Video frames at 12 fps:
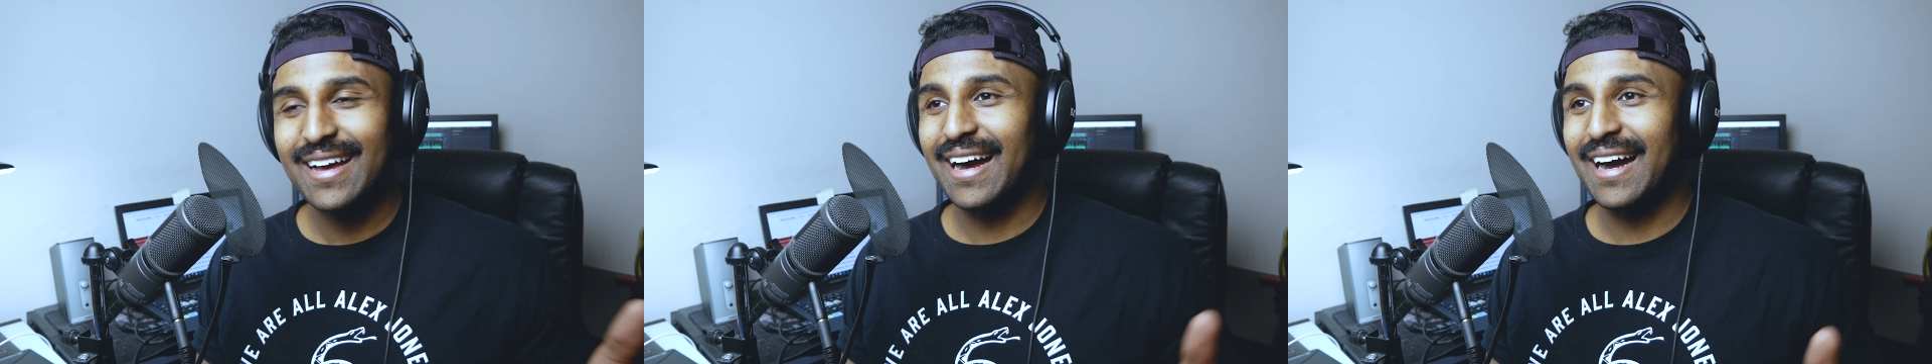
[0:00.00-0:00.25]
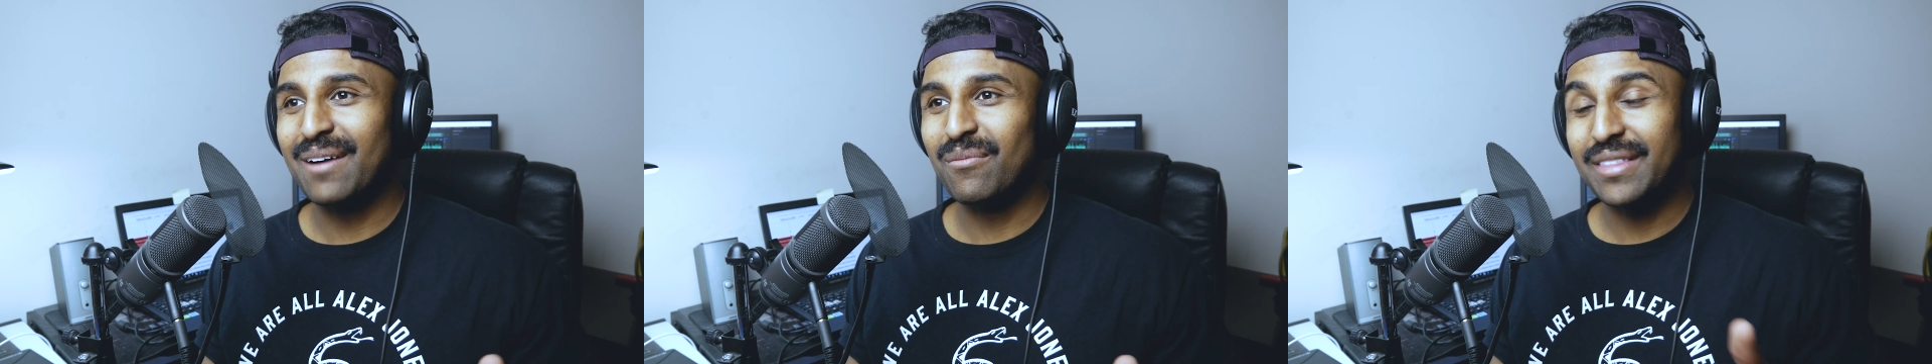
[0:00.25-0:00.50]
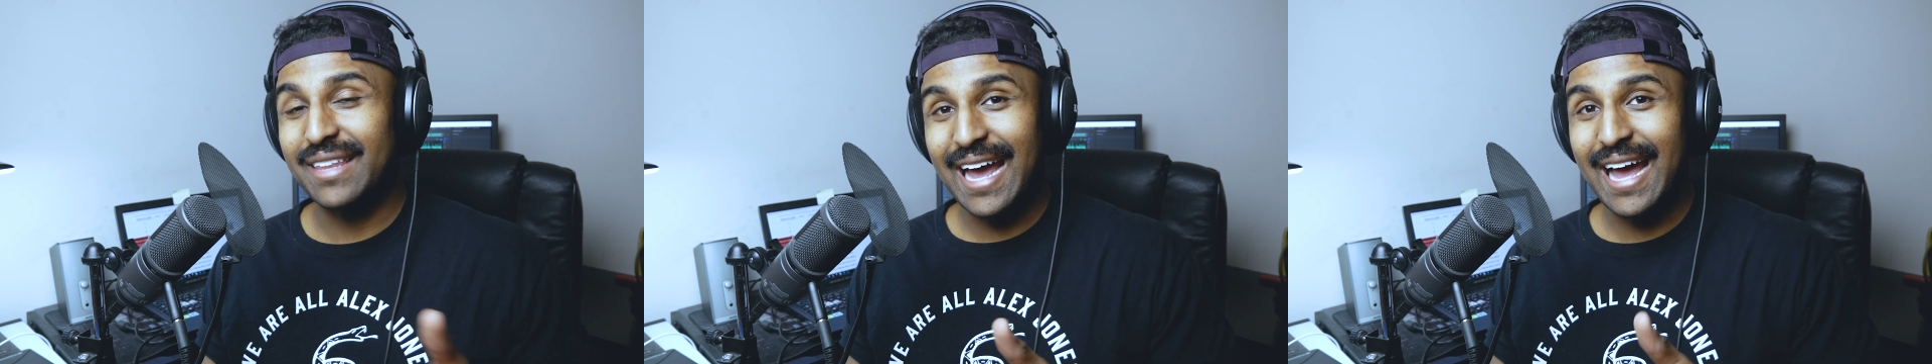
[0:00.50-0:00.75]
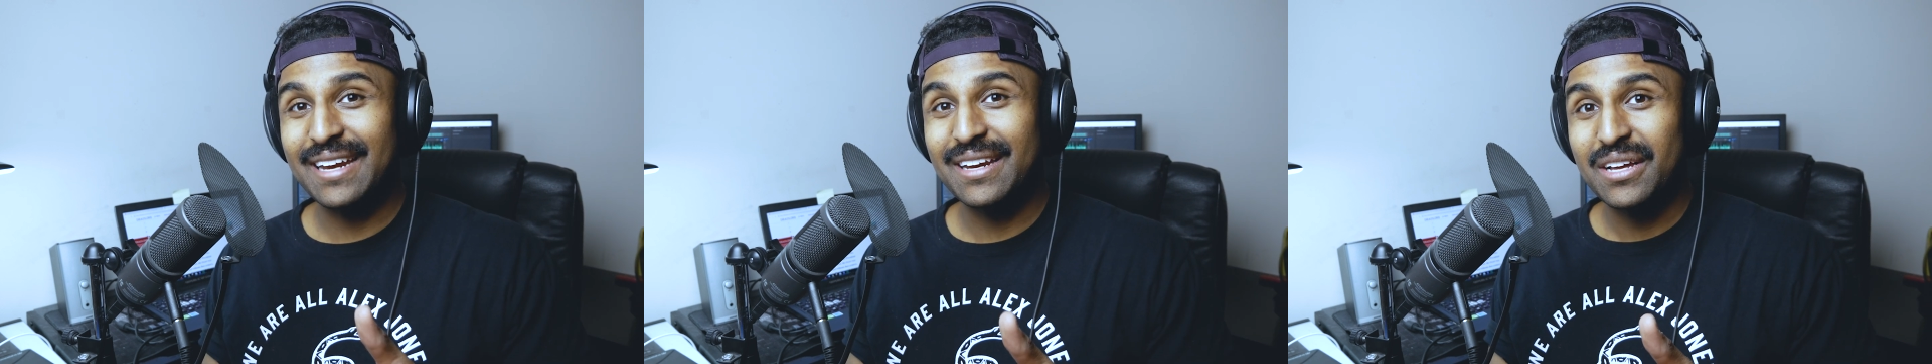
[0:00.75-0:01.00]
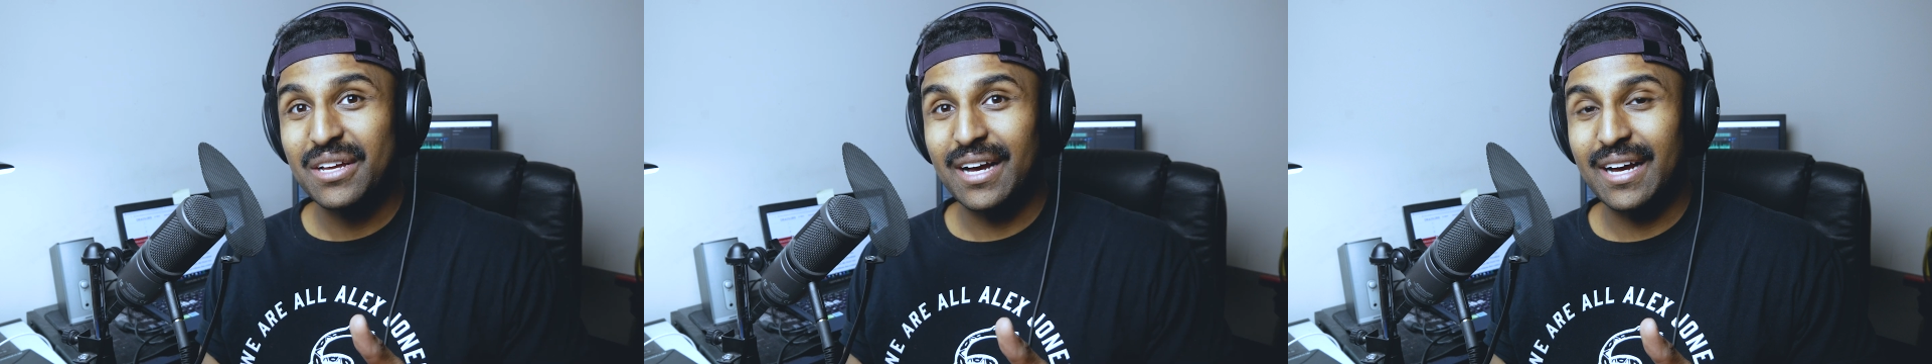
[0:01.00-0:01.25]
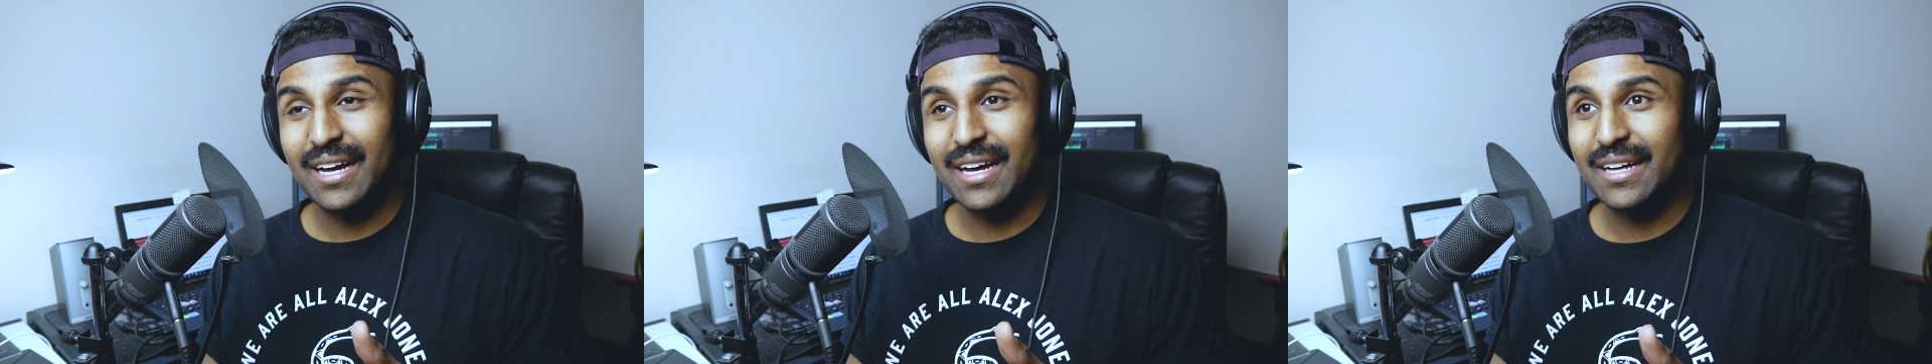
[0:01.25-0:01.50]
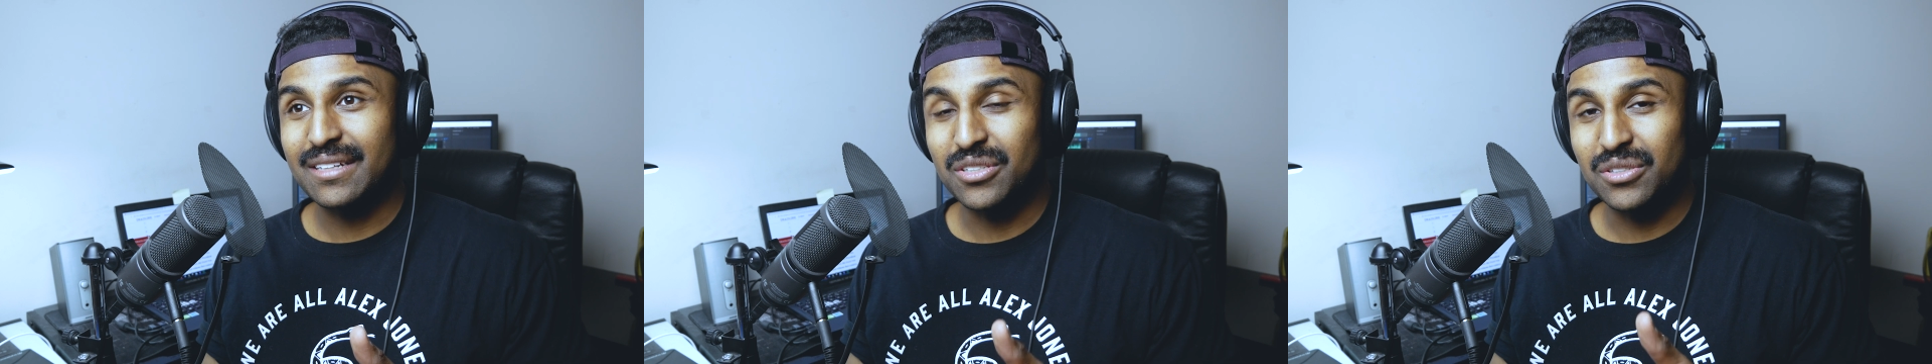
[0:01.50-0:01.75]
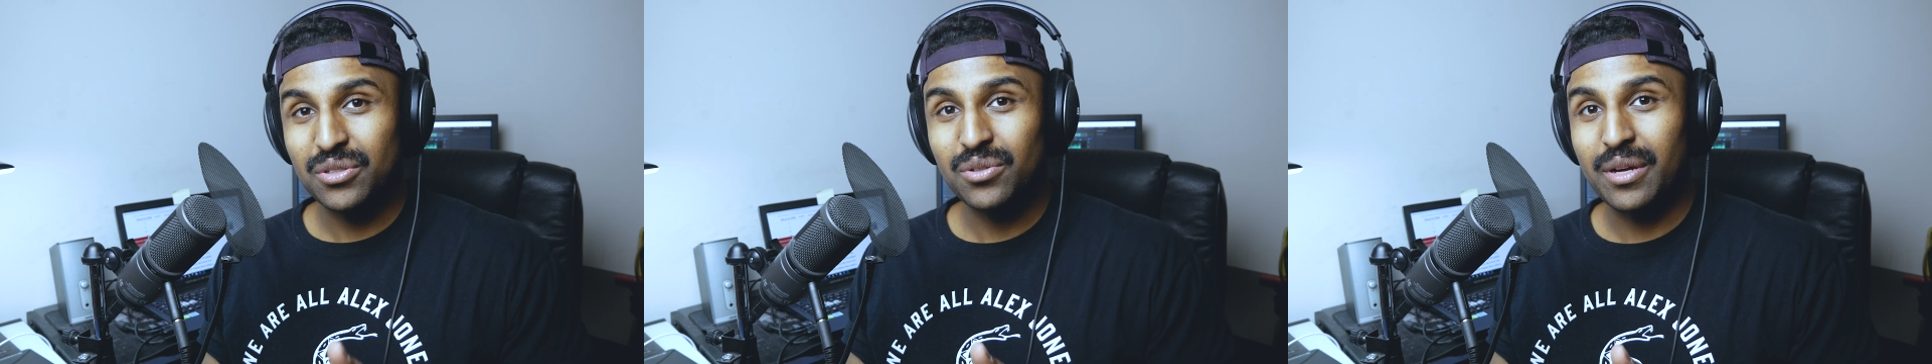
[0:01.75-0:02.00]
What they had
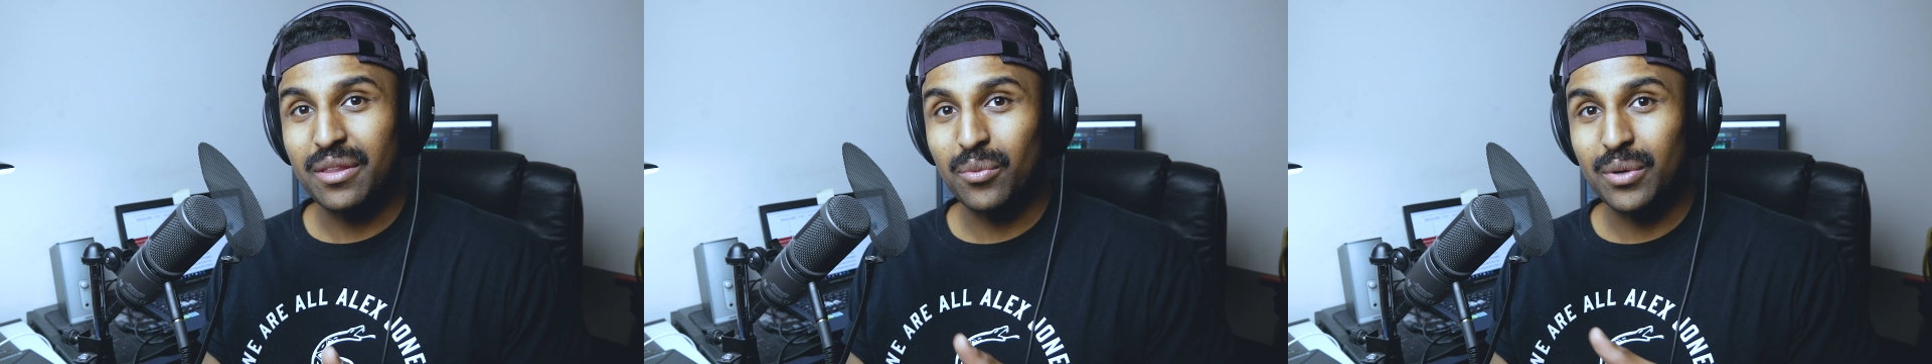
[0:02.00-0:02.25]
to do with